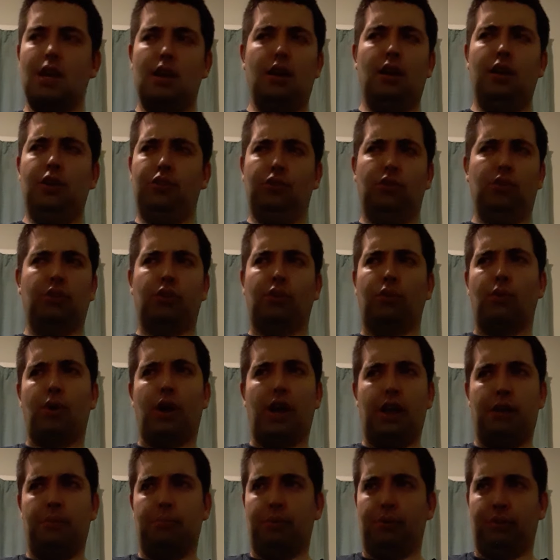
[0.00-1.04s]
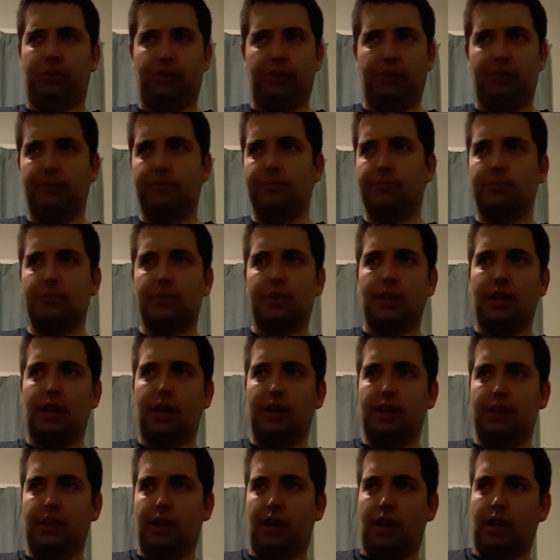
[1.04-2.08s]
I don't know why, but
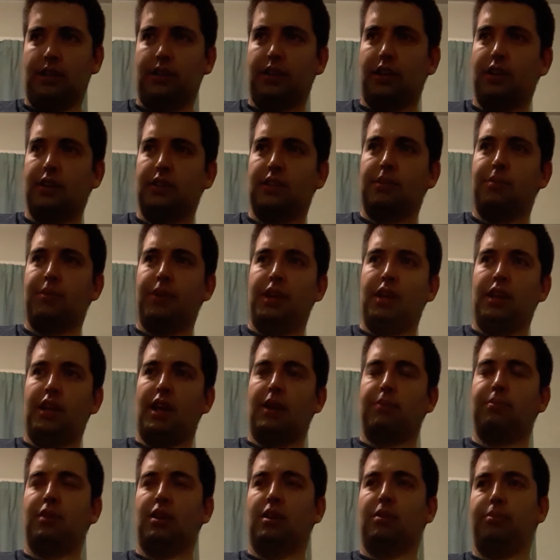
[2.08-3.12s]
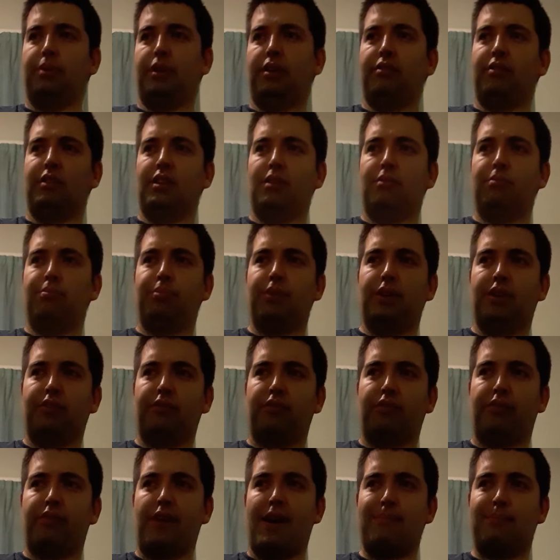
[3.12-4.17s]
I, I thought that might have kept it a bit, bit of
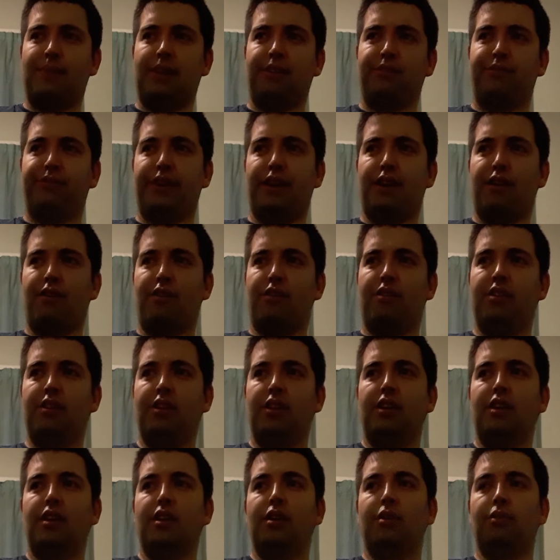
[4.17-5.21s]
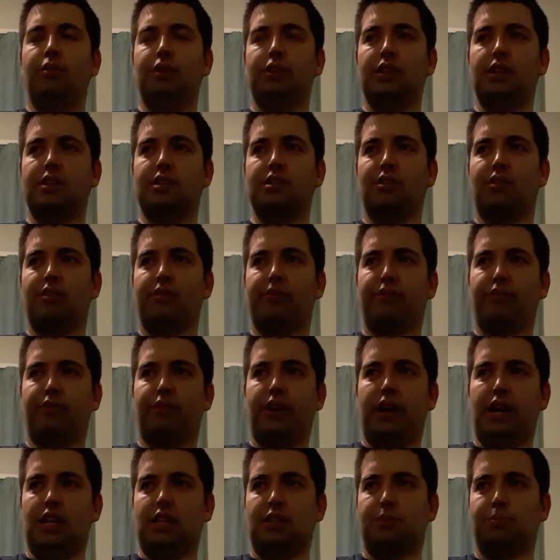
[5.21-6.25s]
a family affair with this sort of a
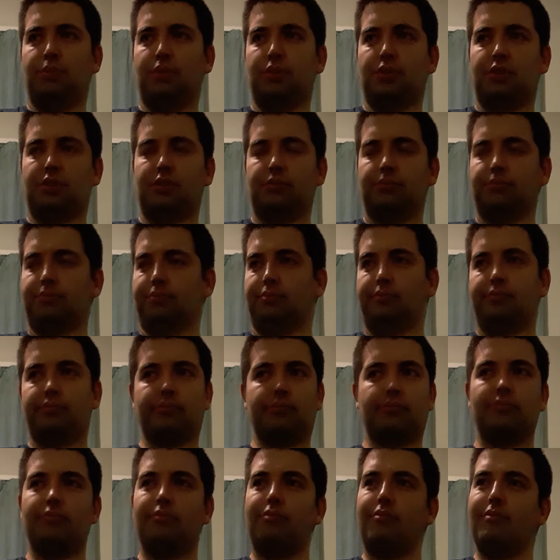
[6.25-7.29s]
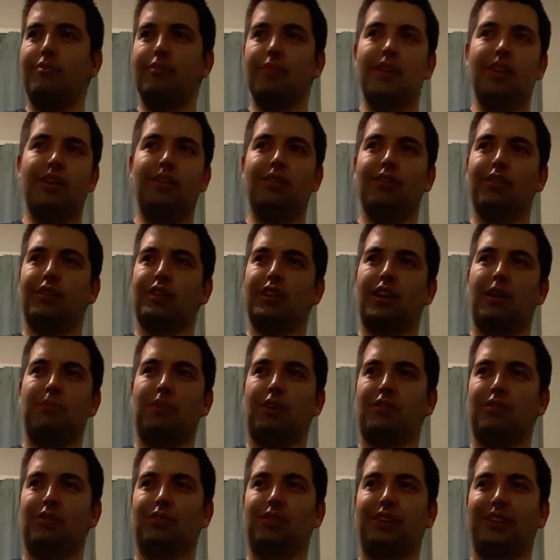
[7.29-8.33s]
race, but look, I'm
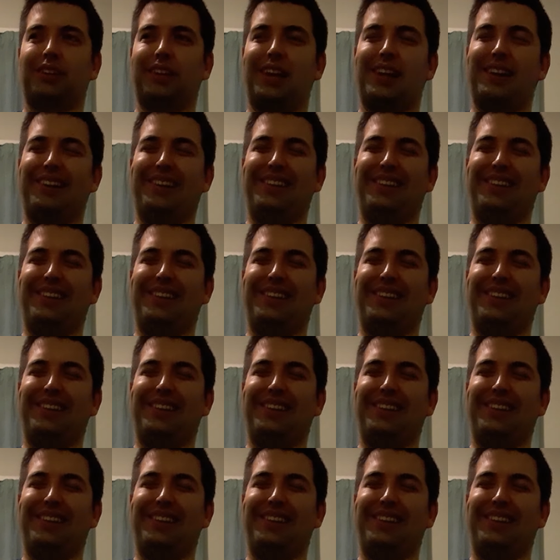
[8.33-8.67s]
not going to tell